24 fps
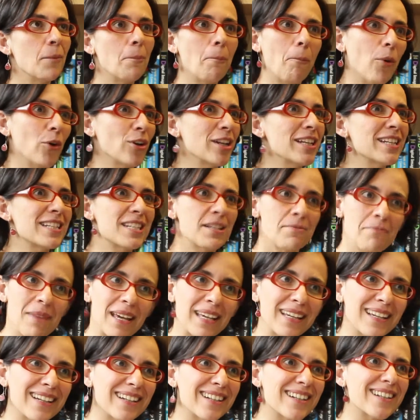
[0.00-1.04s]

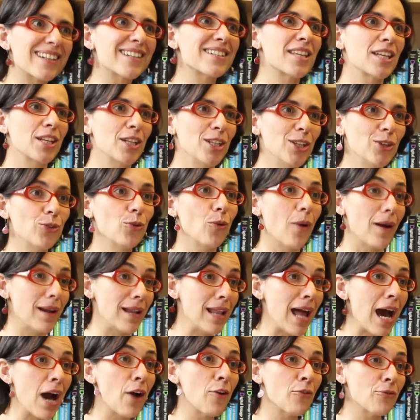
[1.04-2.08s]
policymakers, they need to
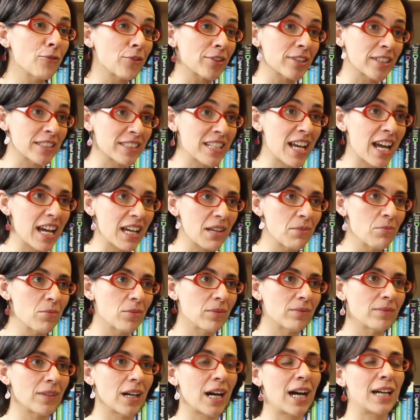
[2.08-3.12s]
allow for the time
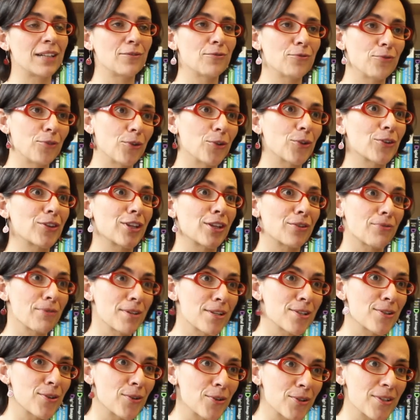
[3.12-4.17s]
and for the
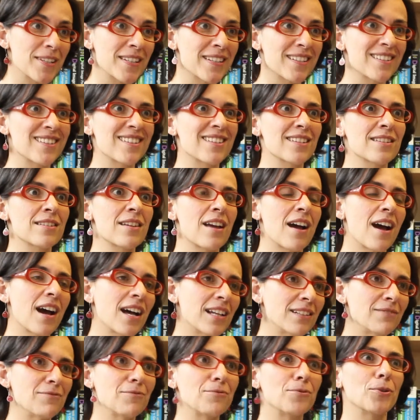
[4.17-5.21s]
resources
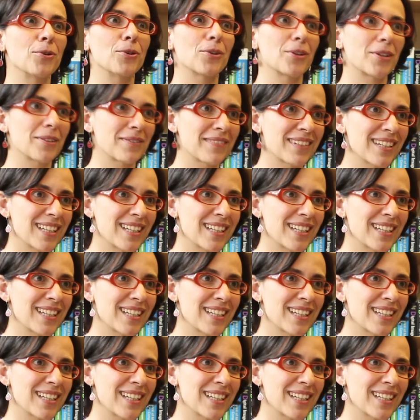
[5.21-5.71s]
and for